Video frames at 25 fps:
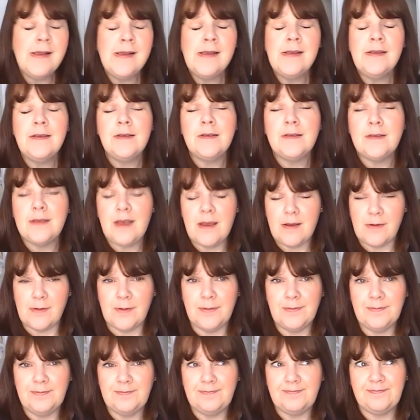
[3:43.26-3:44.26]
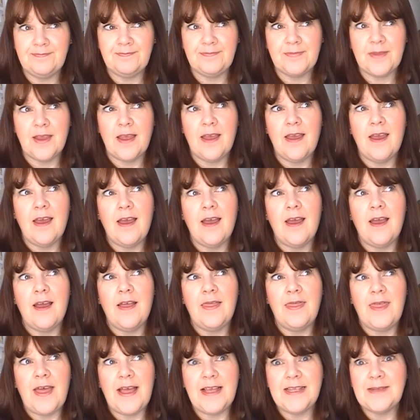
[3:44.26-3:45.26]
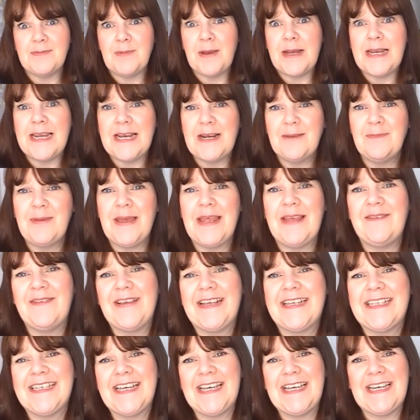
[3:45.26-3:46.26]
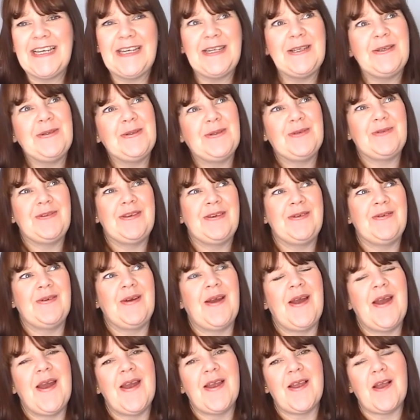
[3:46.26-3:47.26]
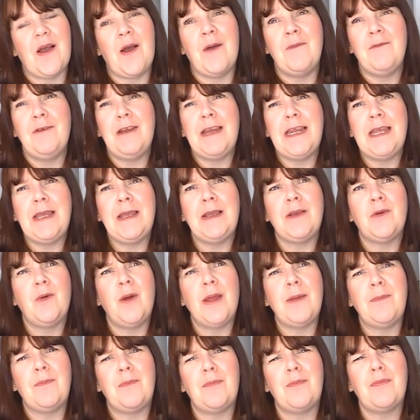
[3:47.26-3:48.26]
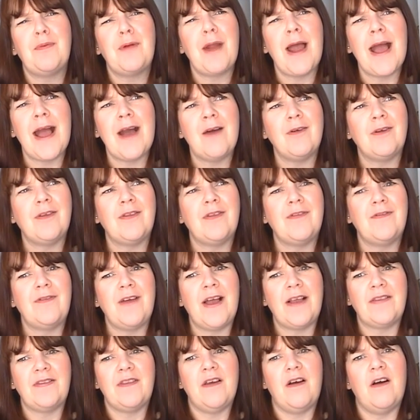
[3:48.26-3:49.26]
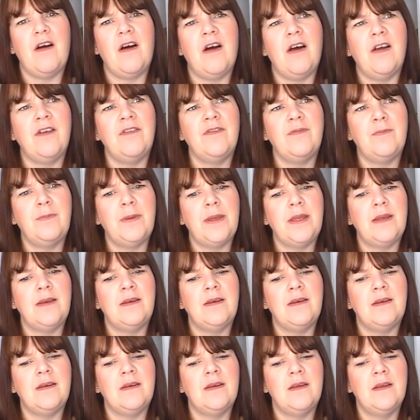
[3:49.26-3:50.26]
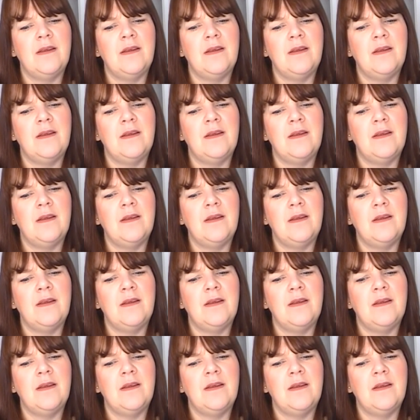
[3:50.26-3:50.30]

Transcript: So, that's my little bit of exciting news rework. I'm really quite proud of the fact that I've been